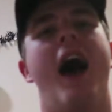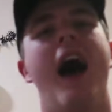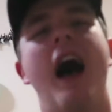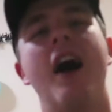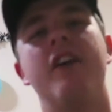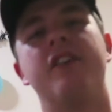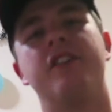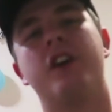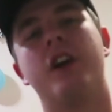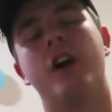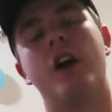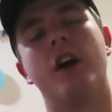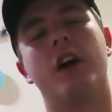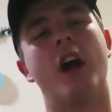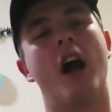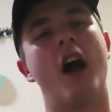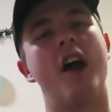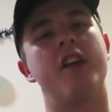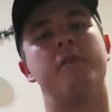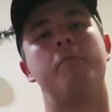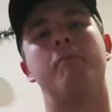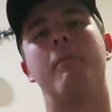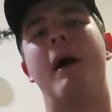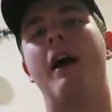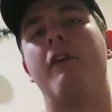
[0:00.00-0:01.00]
How's it going,
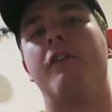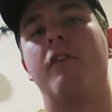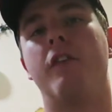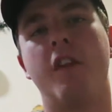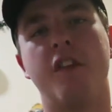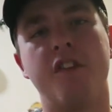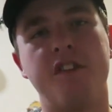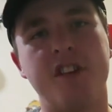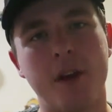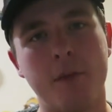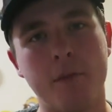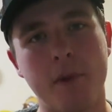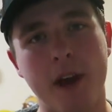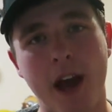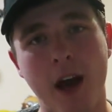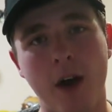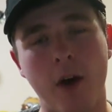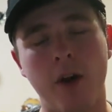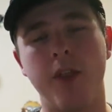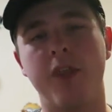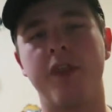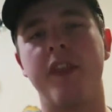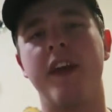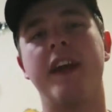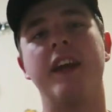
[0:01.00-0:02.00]
guys? Back from the gym now,
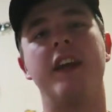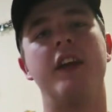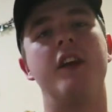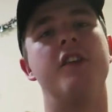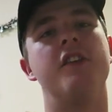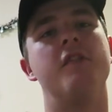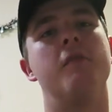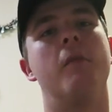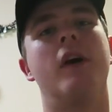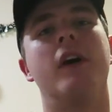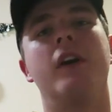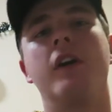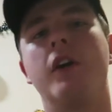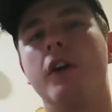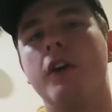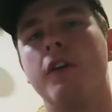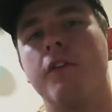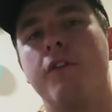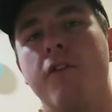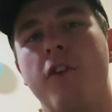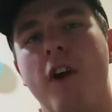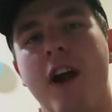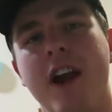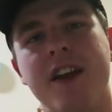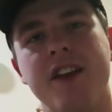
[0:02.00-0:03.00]
and thank you to my good
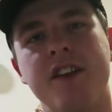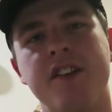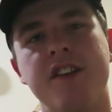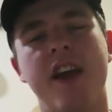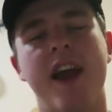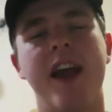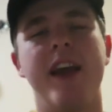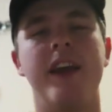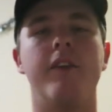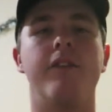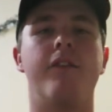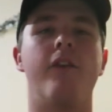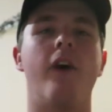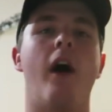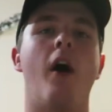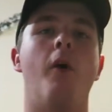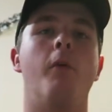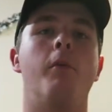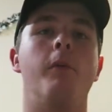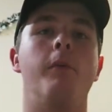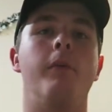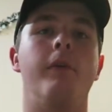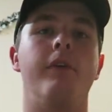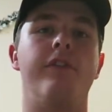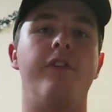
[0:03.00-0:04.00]
friend Jake for
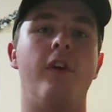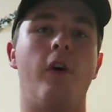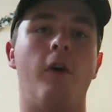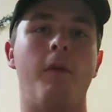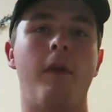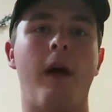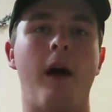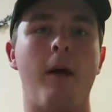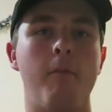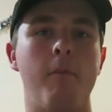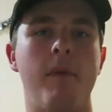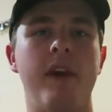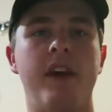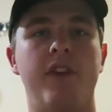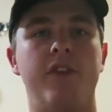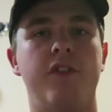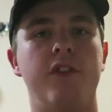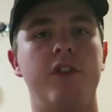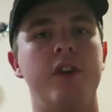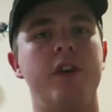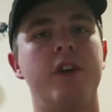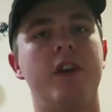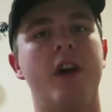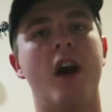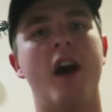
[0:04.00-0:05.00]
helping me film that mix
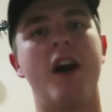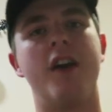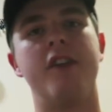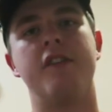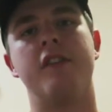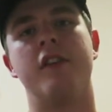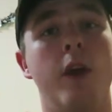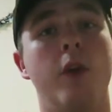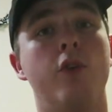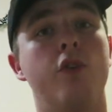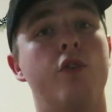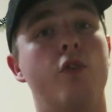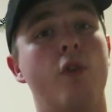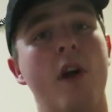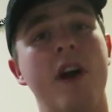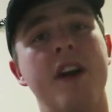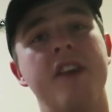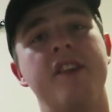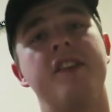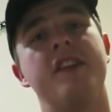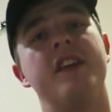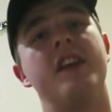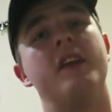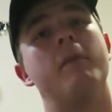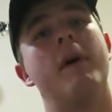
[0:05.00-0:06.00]
for you guys. It was great
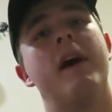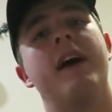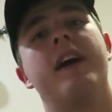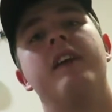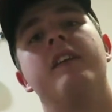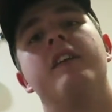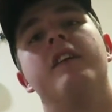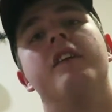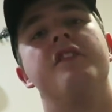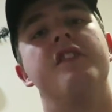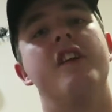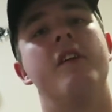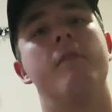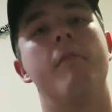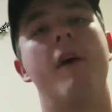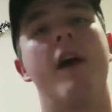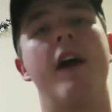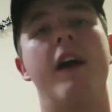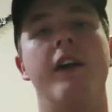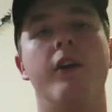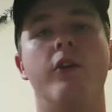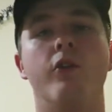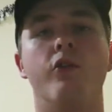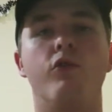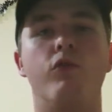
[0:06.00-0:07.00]
to see you back in the gym,
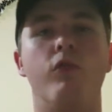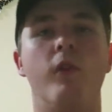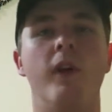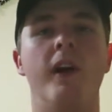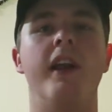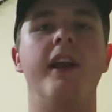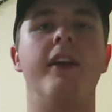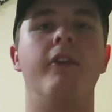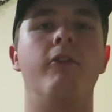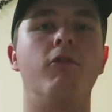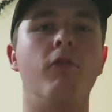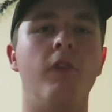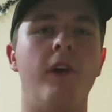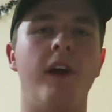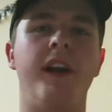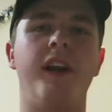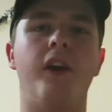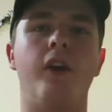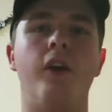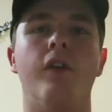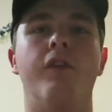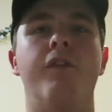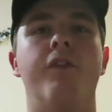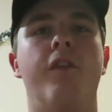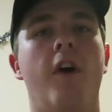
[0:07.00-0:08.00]
mate, and it was really
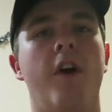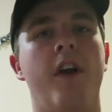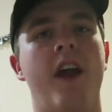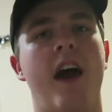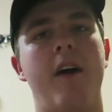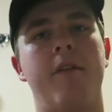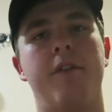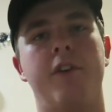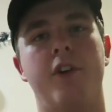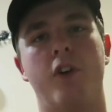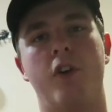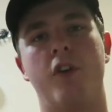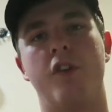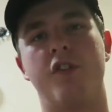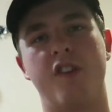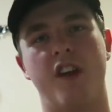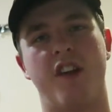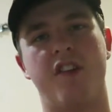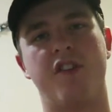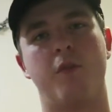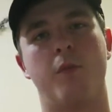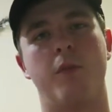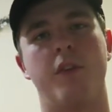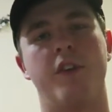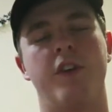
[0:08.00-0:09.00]
good fun having a good
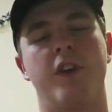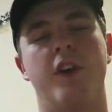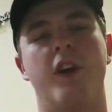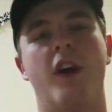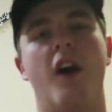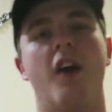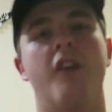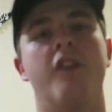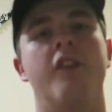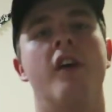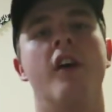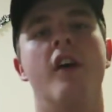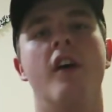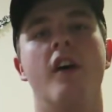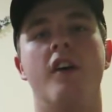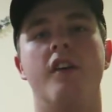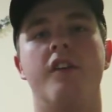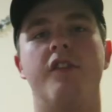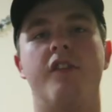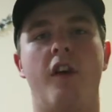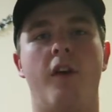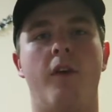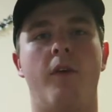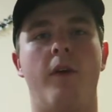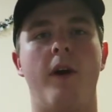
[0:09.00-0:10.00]
session with you guys.
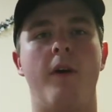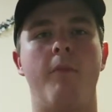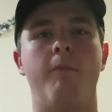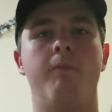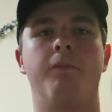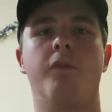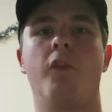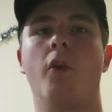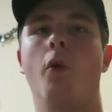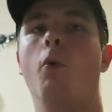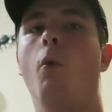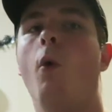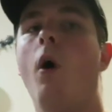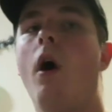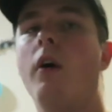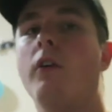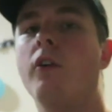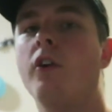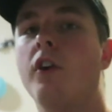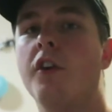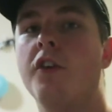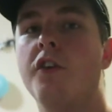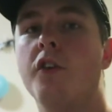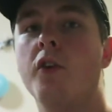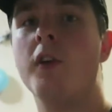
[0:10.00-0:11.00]
So what
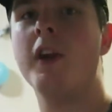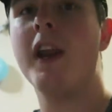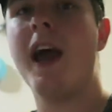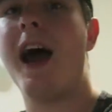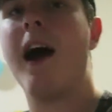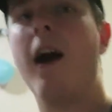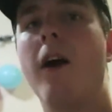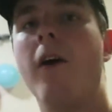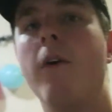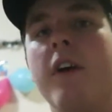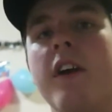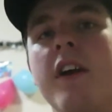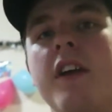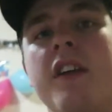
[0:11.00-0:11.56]
I'm gonna do now